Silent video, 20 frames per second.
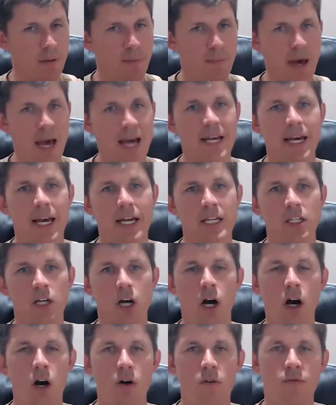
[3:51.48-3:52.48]
back end
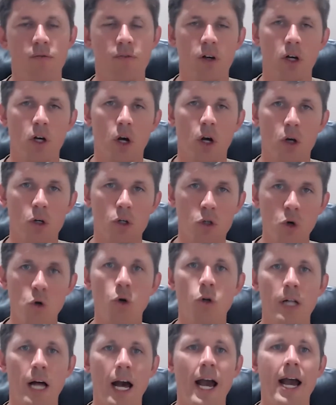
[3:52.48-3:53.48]
of
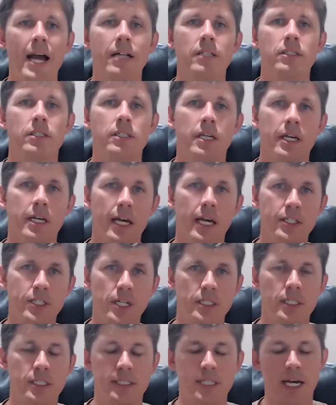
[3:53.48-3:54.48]
Google Ads in
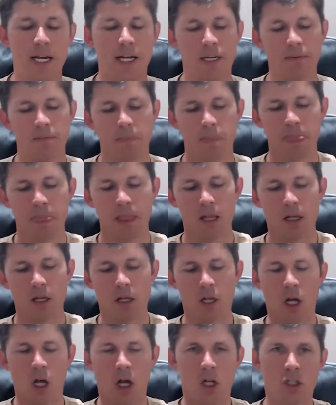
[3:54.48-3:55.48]
just a second.
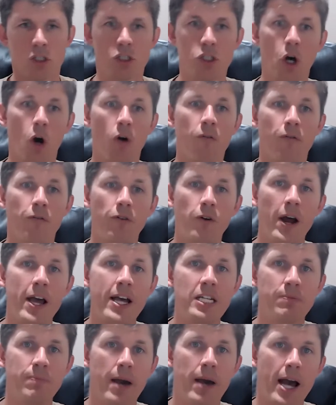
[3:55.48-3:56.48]
So
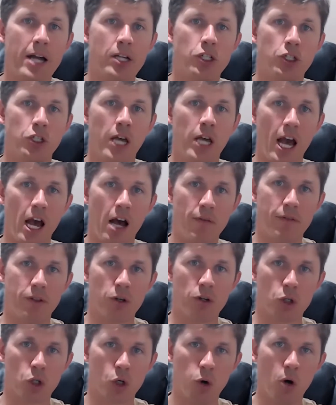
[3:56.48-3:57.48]
phrase match, you have
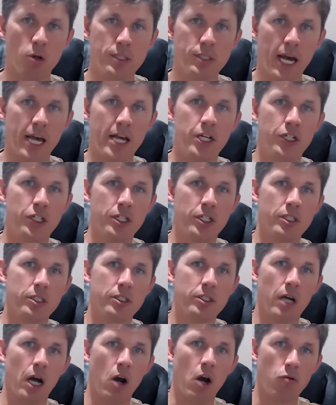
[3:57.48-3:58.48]
little
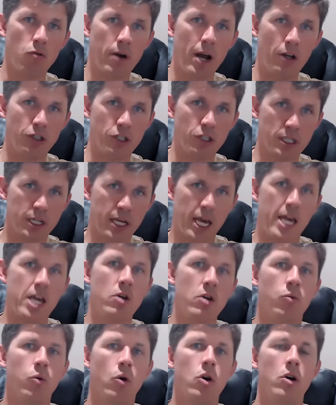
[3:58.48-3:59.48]
quotations around your
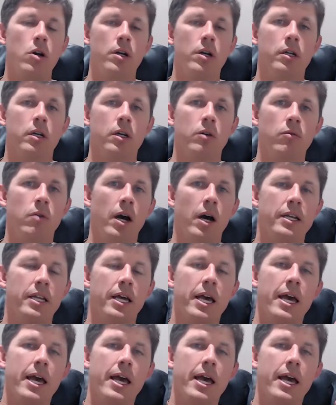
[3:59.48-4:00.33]
keyword, right?